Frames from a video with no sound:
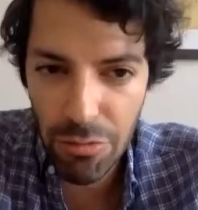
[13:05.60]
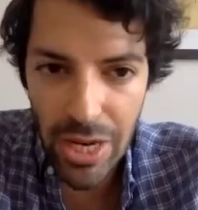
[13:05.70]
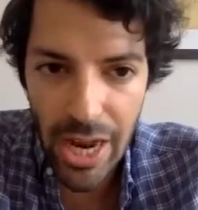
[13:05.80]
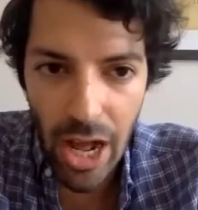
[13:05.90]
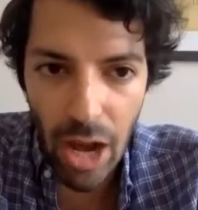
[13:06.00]

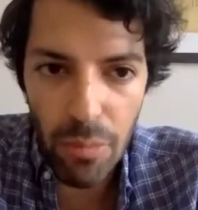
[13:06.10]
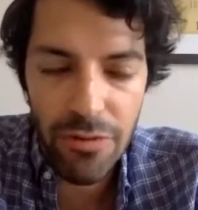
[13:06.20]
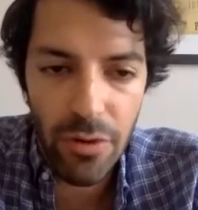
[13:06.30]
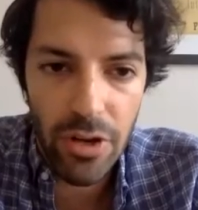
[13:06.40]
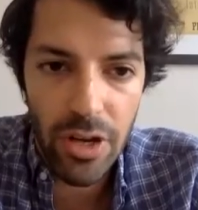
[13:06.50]
really
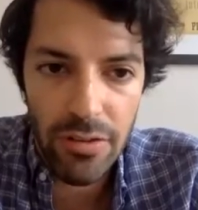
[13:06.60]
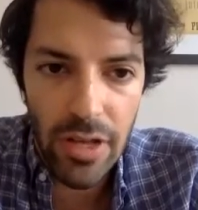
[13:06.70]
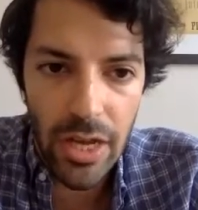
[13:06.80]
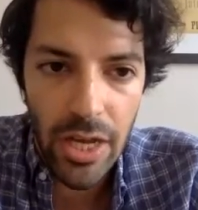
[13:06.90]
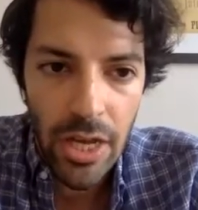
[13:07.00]
helpful,
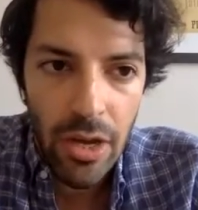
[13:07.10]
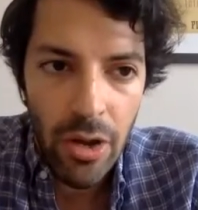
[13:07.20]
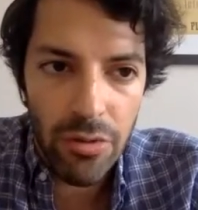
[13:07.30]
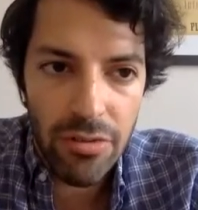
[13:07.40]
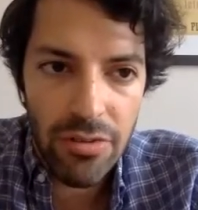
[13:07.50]
because
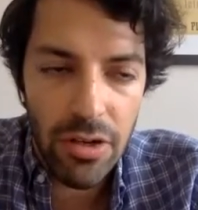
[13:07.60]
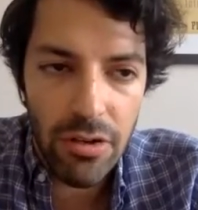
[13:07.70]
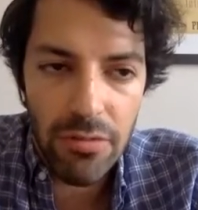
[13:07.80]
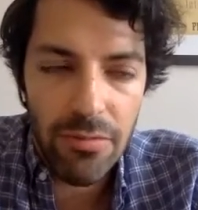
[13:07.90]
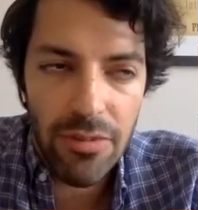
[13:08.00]

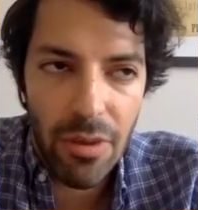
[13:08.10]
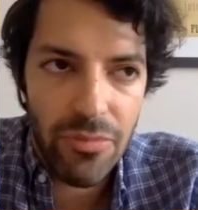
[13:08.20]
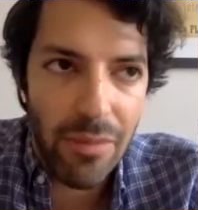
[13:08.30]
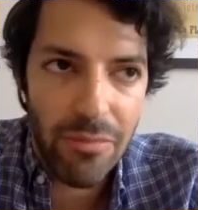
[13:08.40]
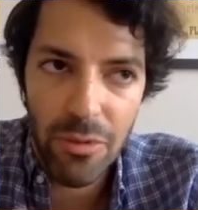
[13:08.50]
also
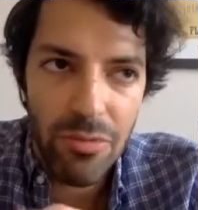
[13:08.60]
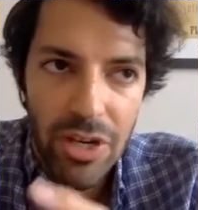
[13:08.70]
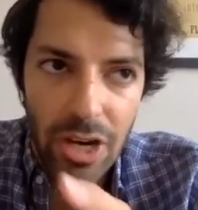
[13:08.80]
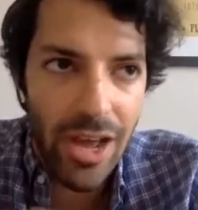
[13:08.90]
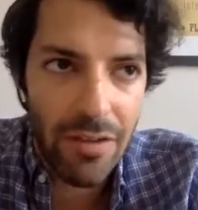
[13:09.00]
sometimes
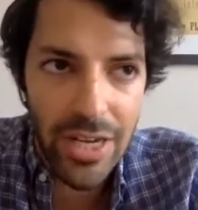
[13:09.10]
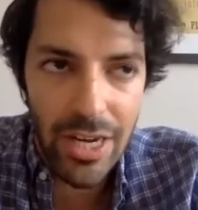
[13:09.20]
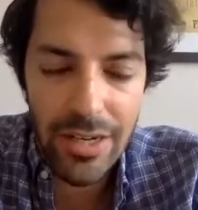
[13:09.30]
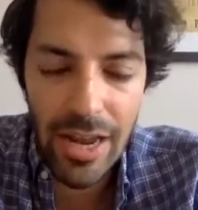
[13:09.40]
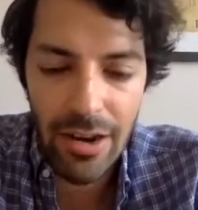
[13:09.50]
when you're
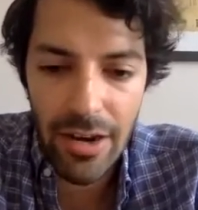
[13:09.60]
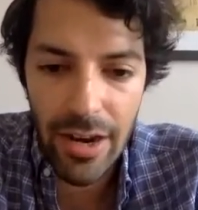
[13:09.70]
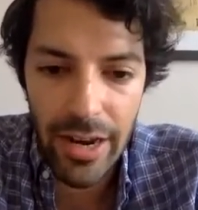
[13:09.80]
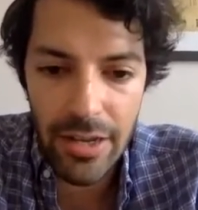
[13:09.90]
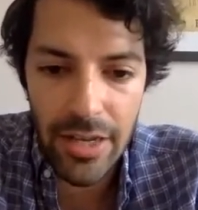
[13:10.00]
having that
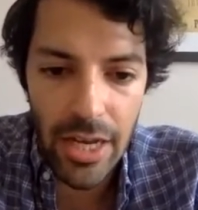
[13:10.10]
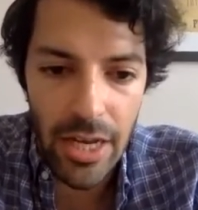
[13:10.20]
like